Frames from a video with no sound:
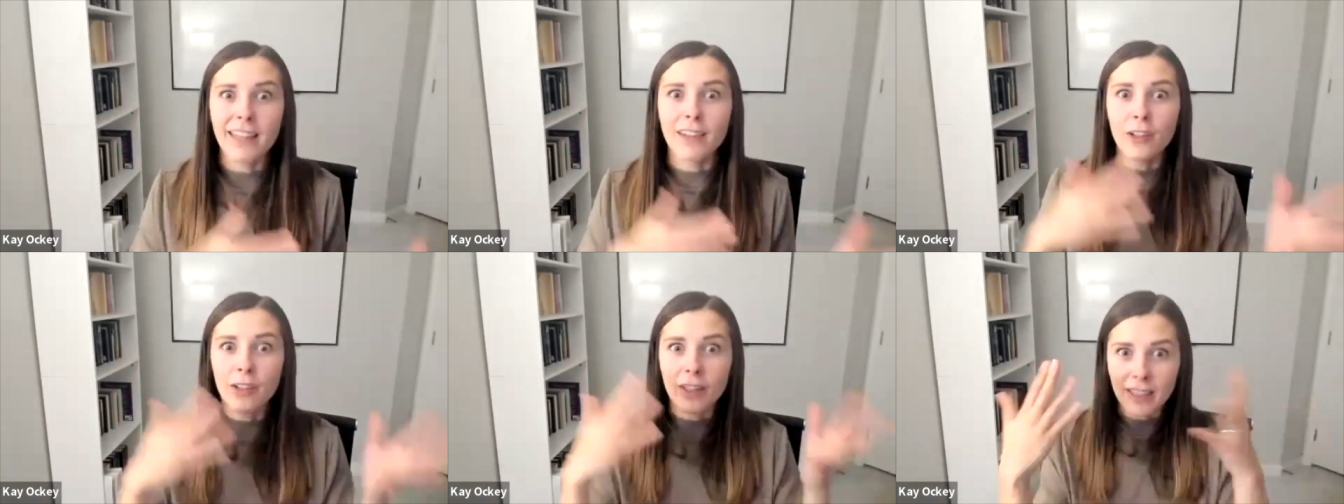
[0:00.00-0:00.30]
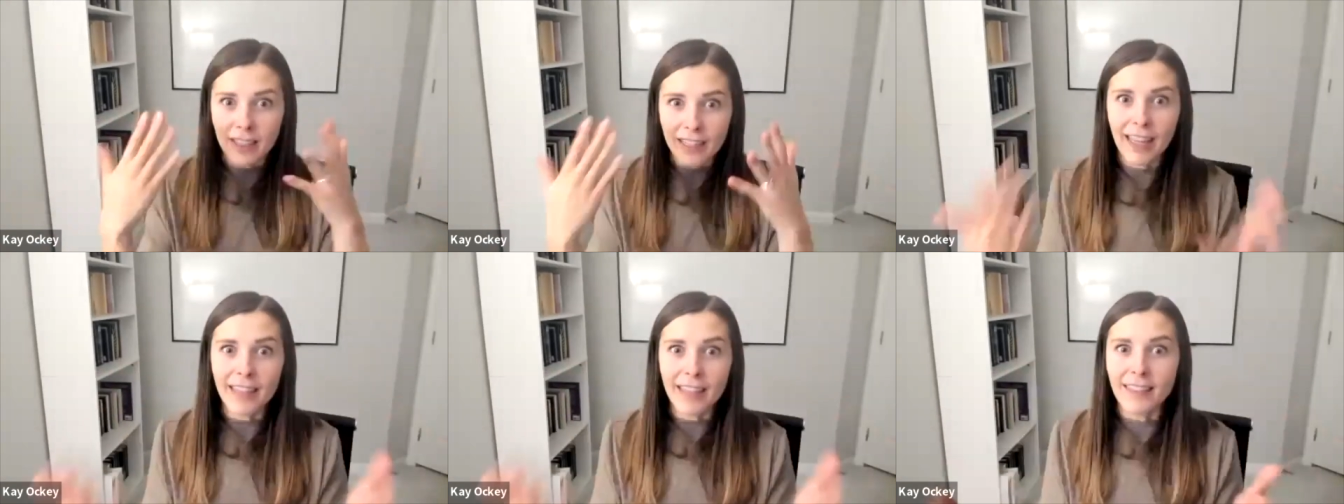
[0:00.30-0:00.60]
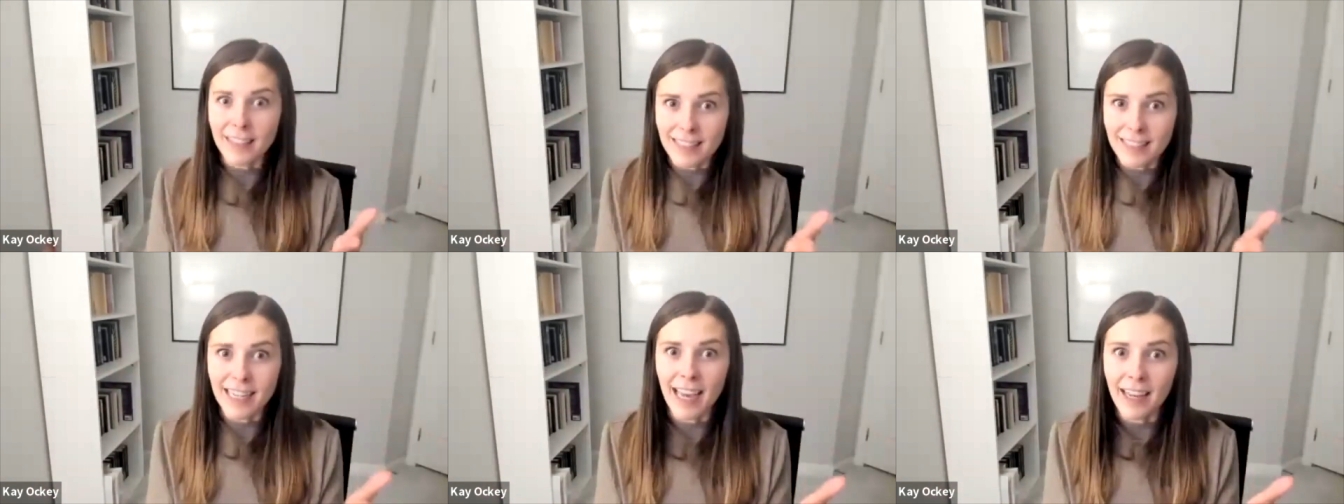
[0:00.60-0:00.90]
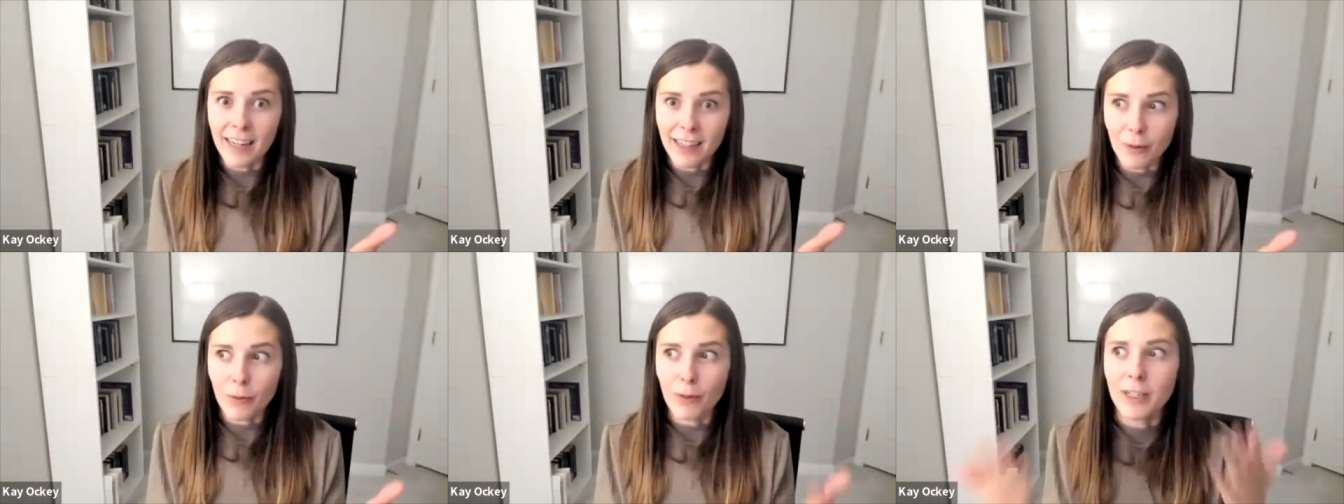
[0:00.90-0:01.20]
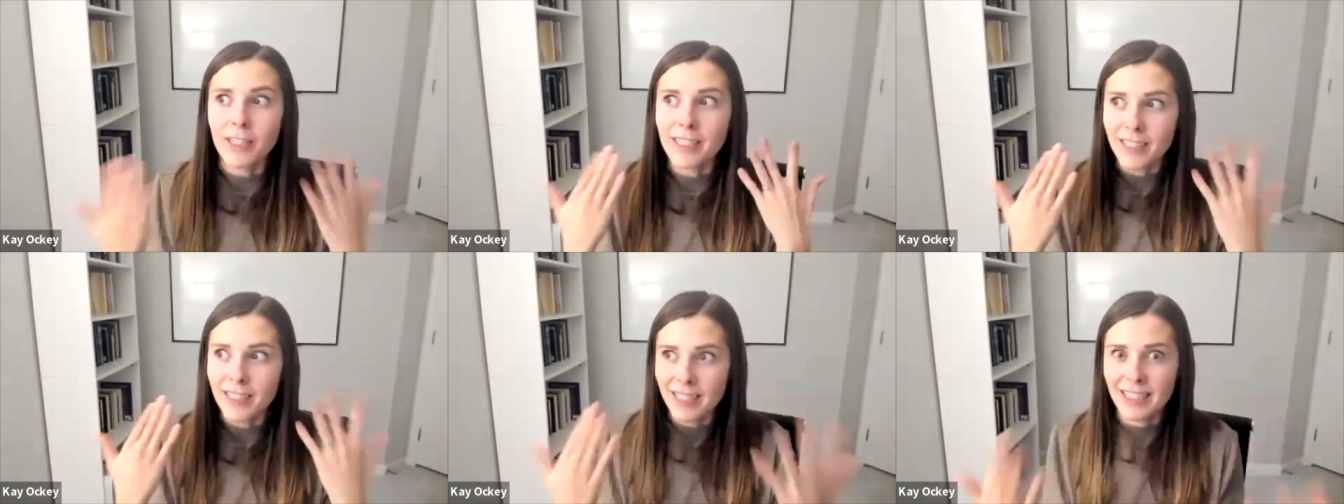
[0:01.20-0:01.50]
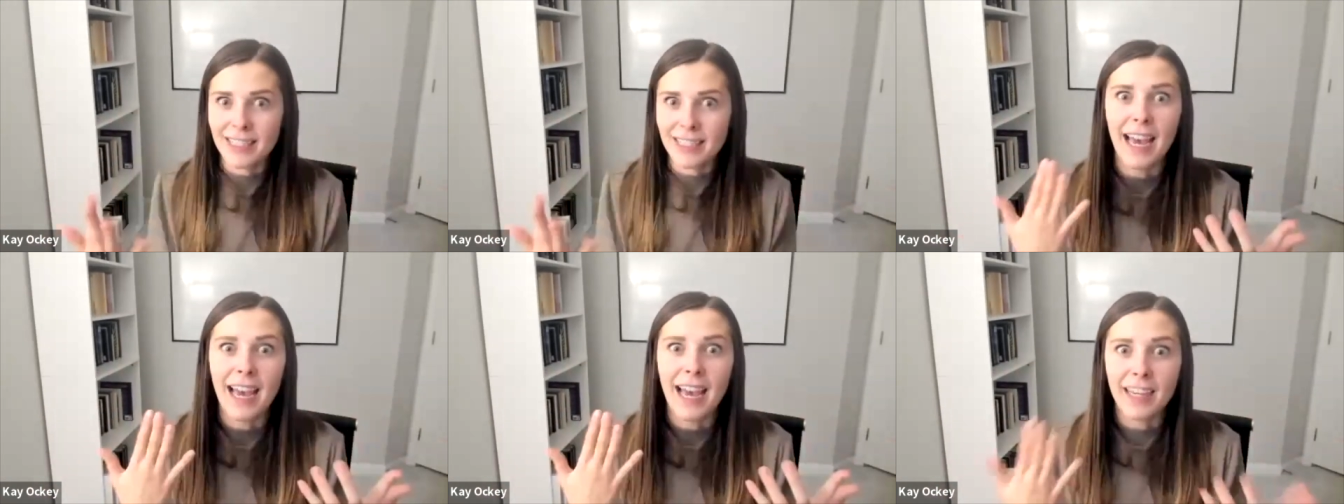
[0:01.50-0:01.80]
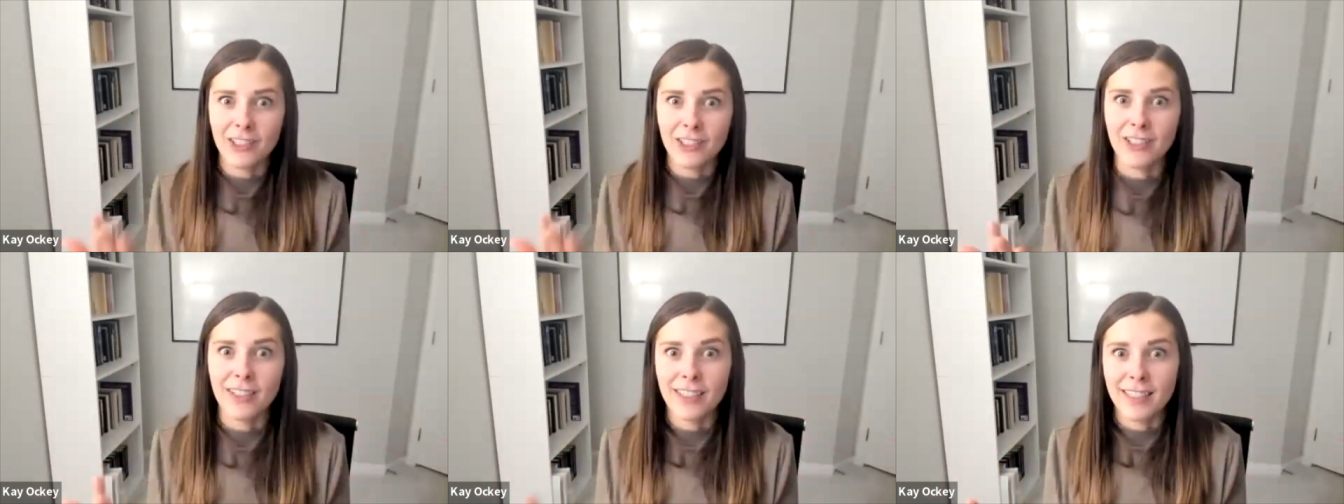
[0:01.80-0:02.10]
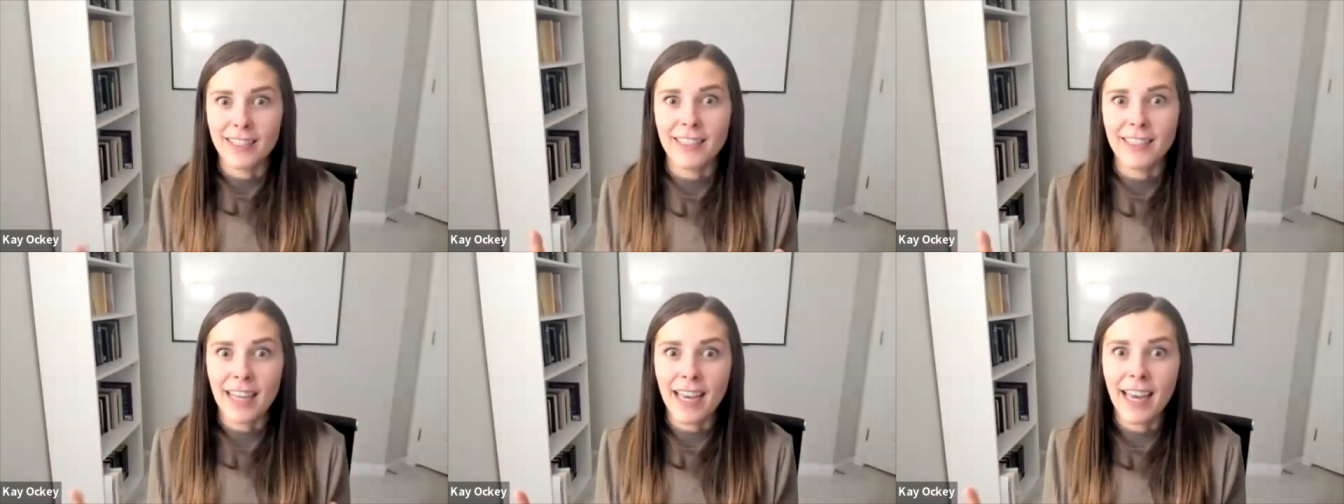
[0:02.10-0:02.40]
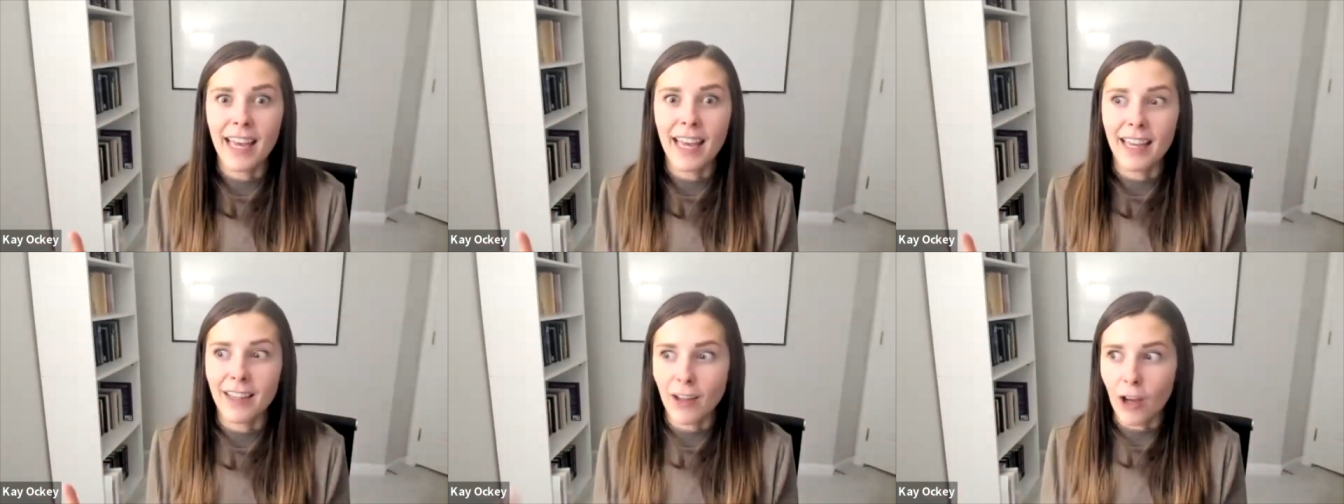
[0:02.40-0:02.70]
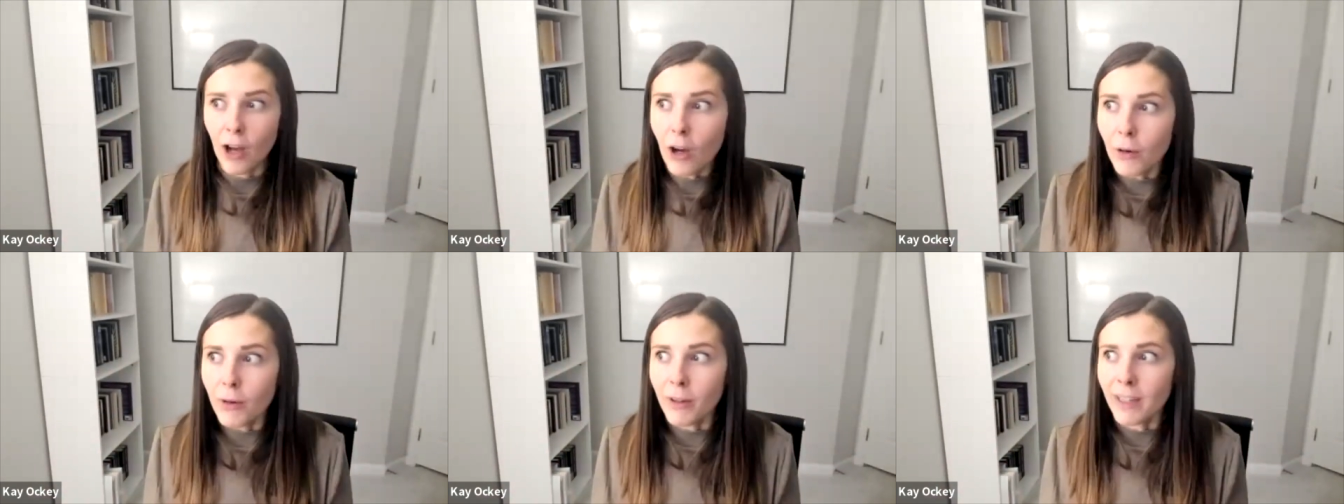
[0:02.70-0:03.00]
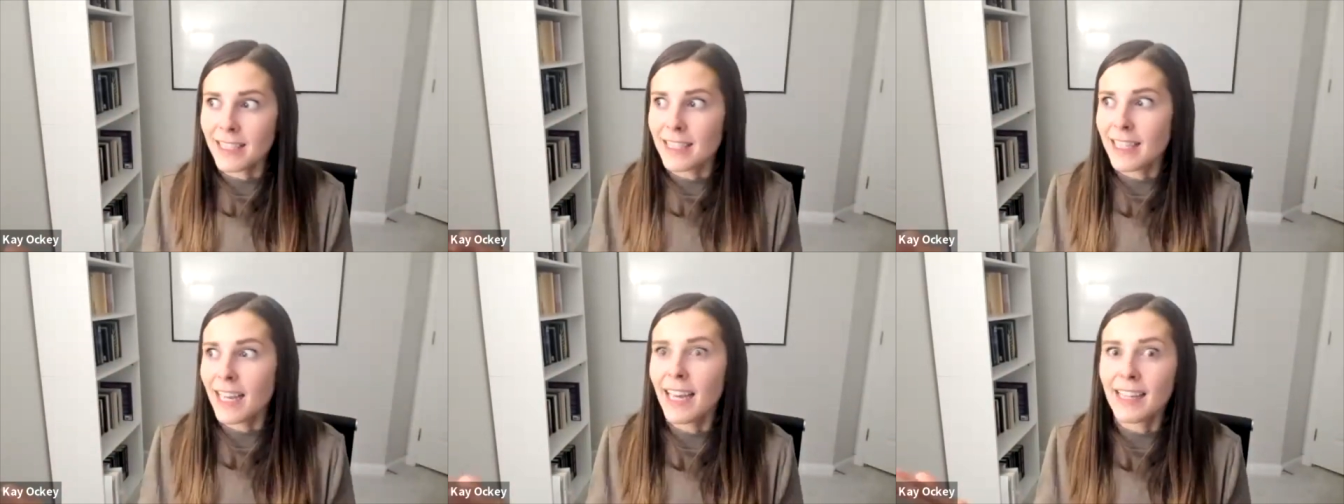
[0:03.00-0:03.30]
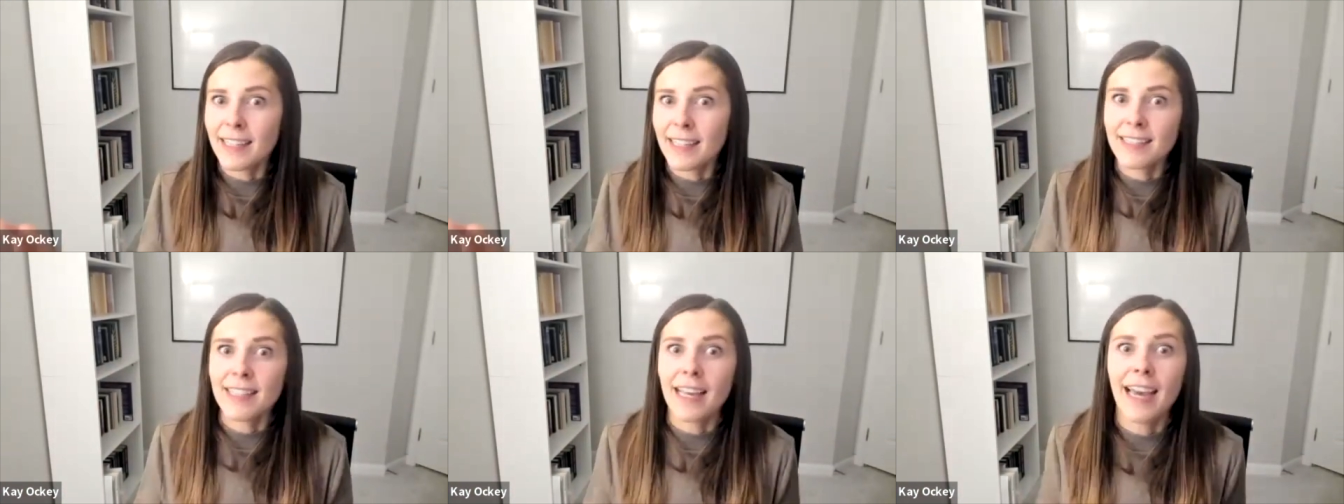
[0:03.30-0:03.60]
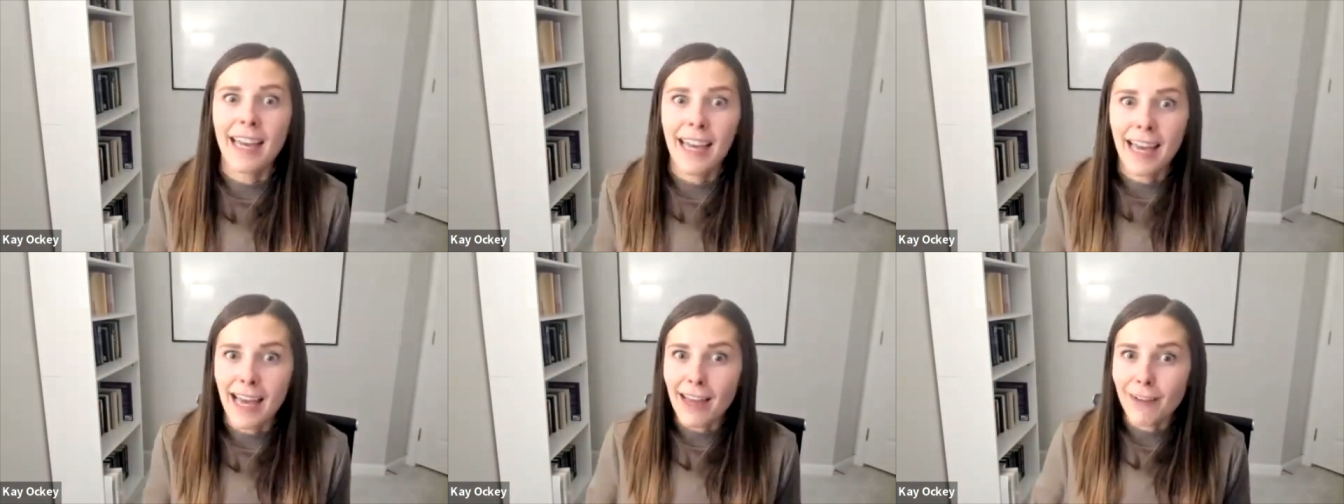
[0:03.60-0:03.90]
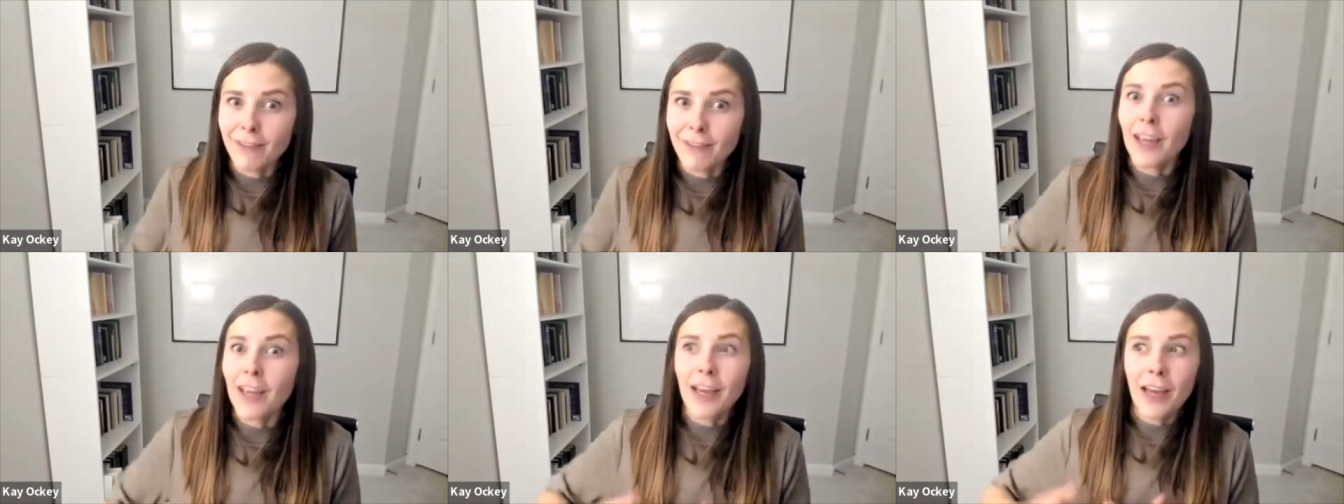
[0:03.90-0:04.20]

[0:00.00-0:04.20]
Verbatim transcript: looking at the data what does this actually say oh it says i have